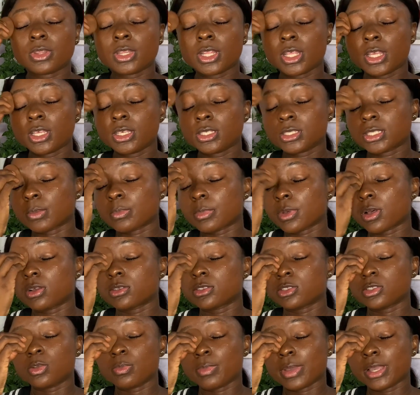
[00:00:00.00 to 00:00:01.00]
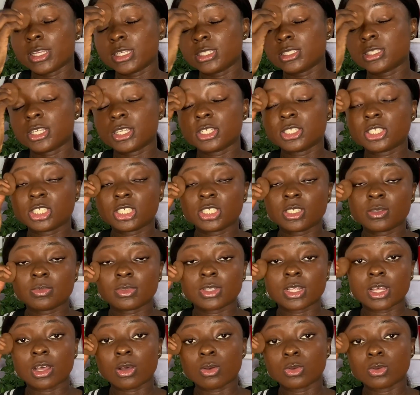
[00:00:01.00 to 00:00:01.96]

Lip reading: things about my internship that